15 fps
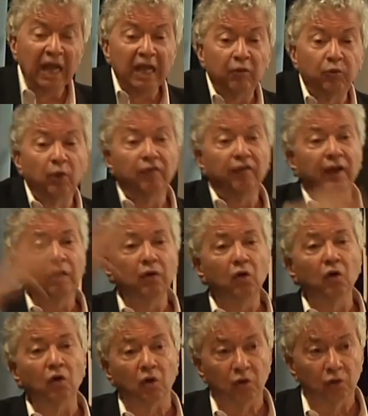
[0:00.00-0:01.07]
If we then
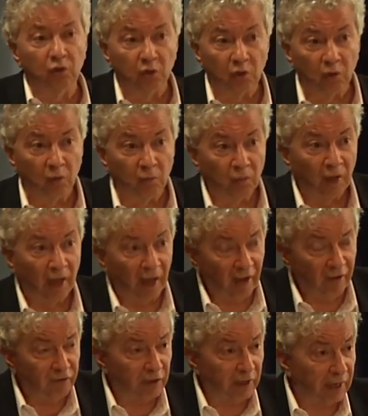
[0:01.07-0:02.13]
look to
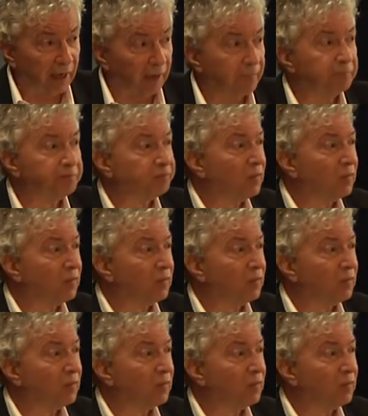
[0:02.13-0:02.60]
Africa,